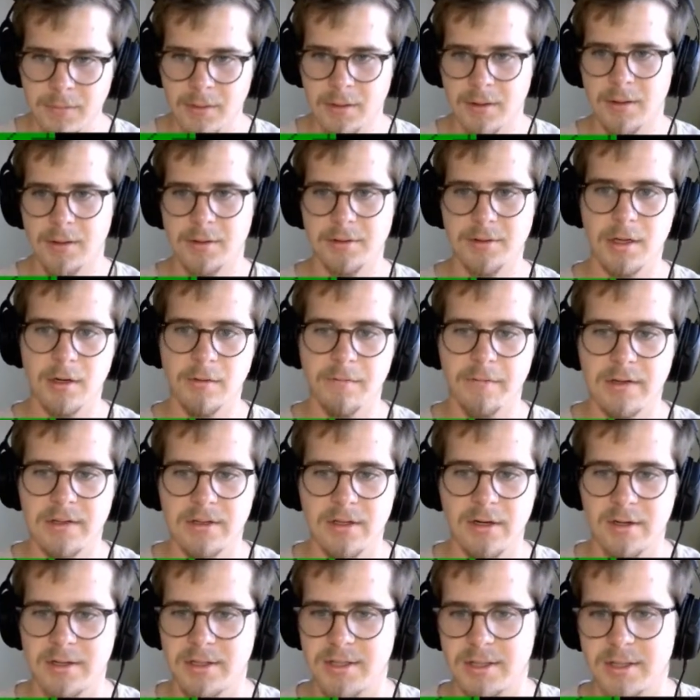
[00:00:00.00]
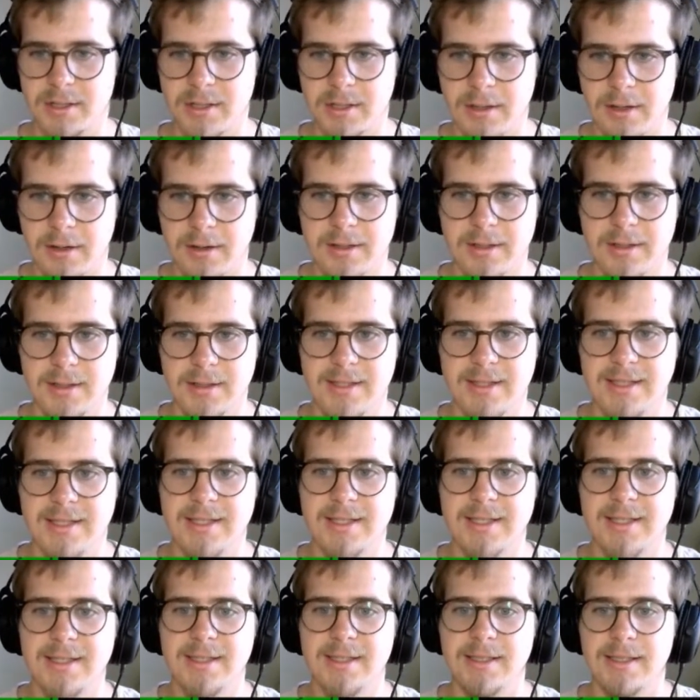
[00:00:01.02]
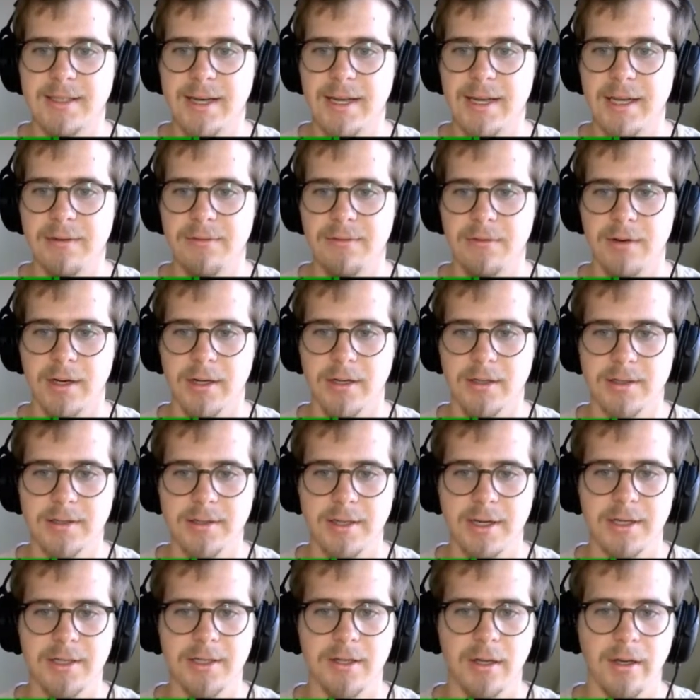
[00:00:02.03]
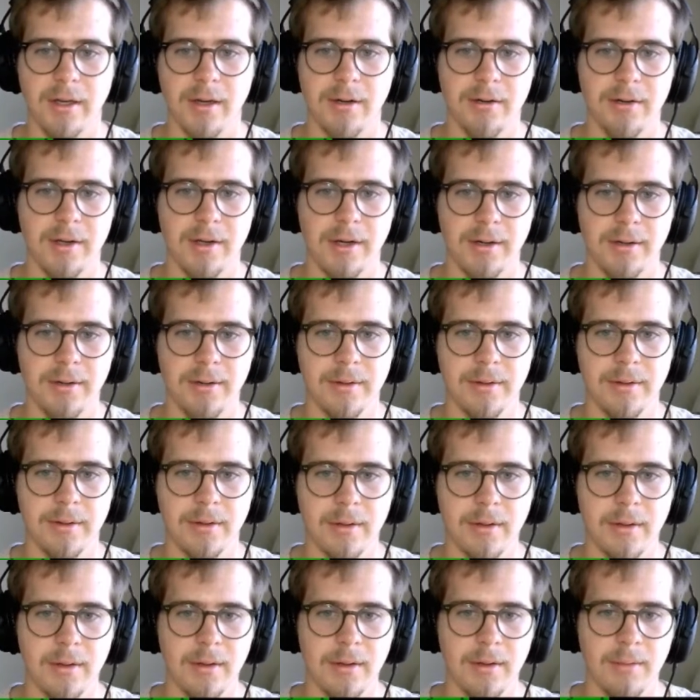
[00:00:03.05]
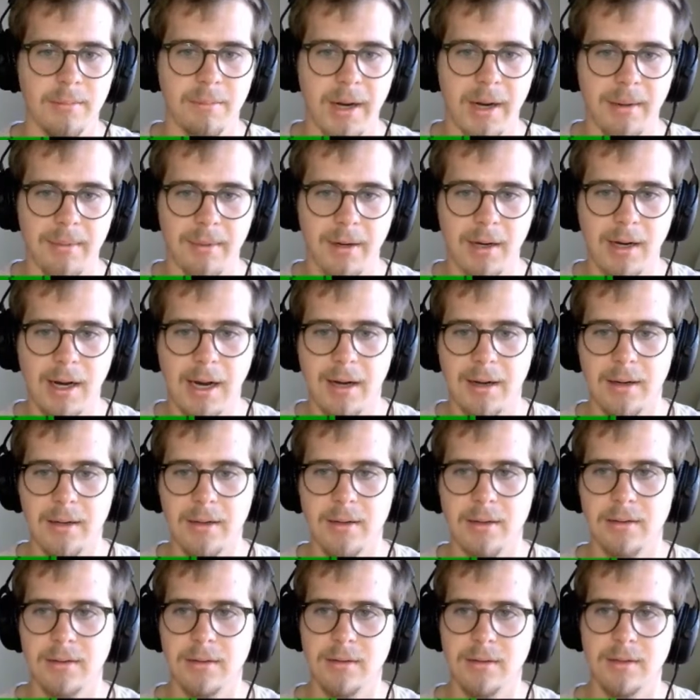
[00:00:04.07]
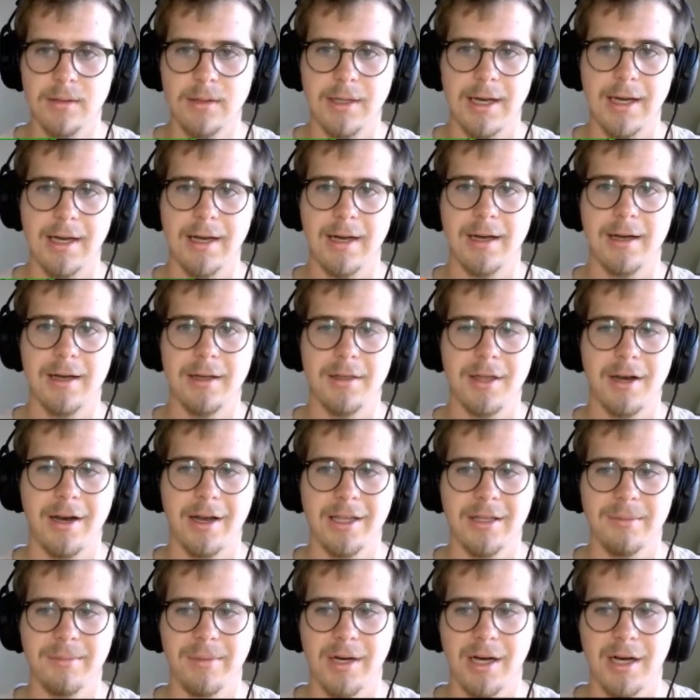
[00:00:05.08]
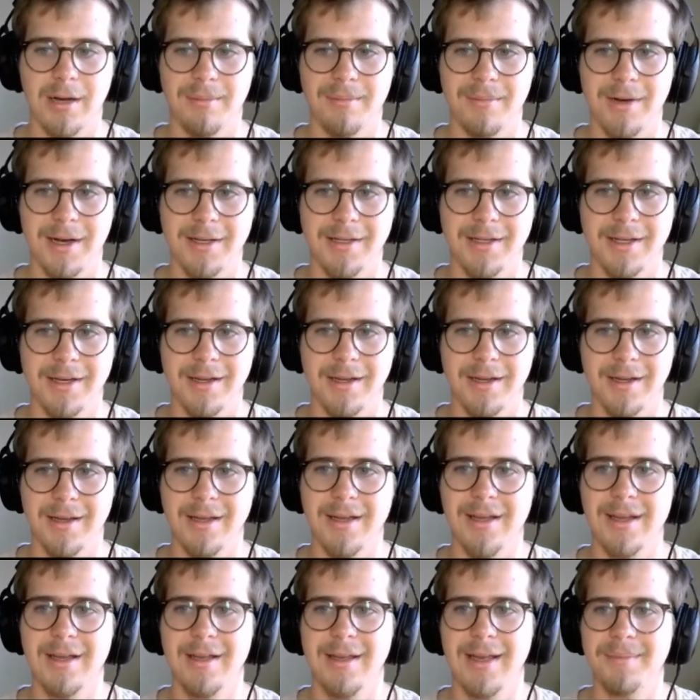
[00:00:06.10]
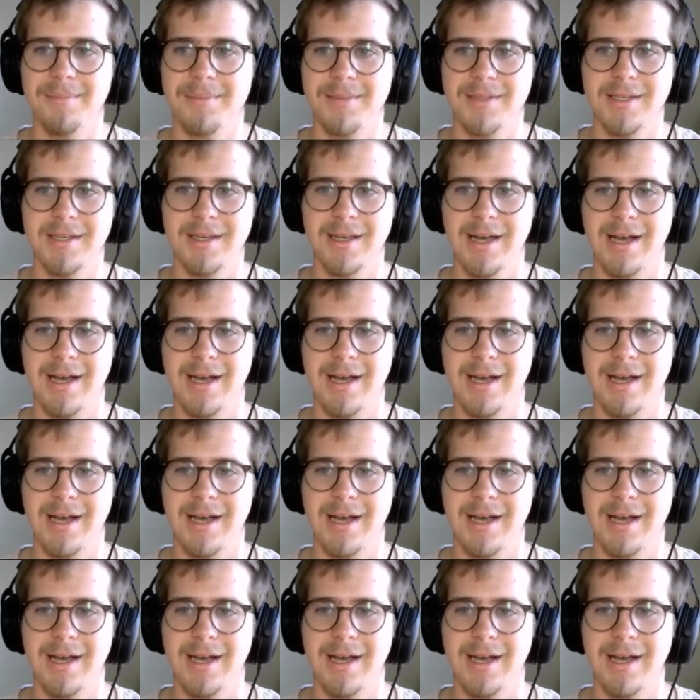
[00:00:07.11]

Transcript: Let's go visit our, our snake friends. Actually, hold on. Bam! Ah! That, I thought I hit the bomb. I didn't. Yep, see?